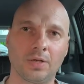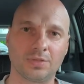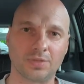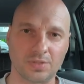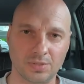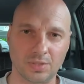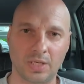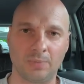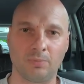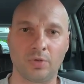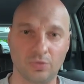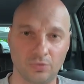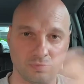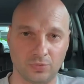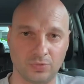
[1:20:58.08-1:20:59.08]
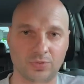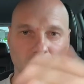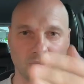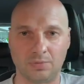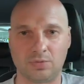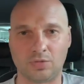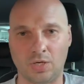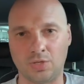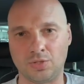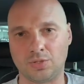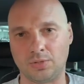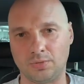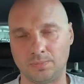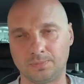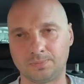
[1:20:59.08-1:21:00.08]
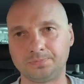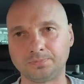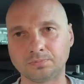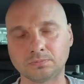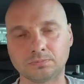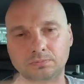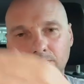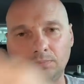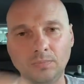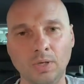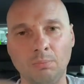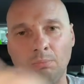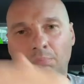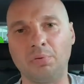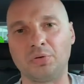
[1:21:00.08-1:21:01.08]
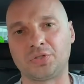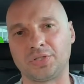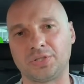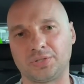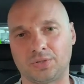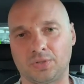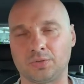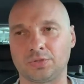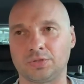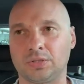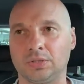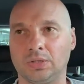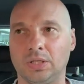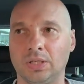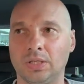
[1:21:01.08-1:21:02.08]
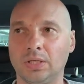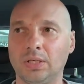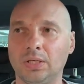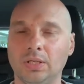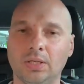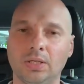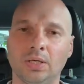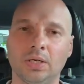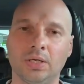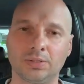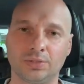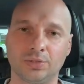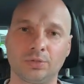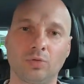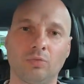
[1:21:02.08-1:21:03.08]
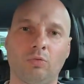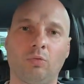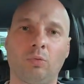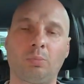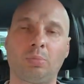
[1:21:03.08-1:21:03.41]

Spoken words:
is a time when you will start changing bushes constantly until you will